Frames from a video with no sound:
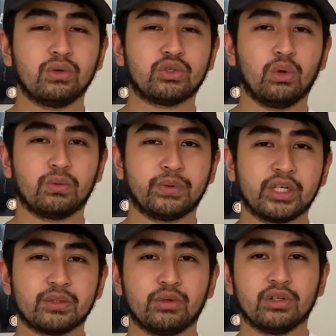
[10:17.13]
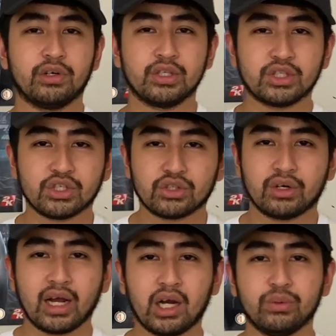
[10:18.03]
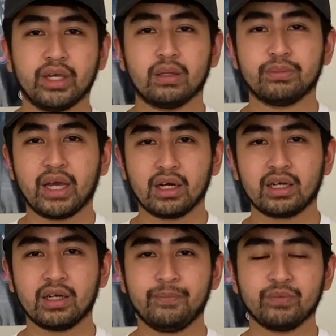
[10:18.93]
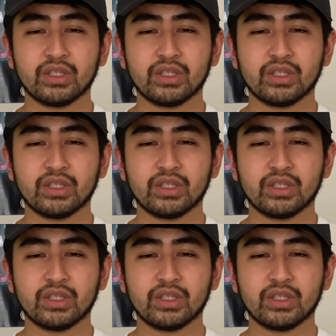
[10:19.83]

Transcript: Soul Freaks brother and sister Howie and Bianca.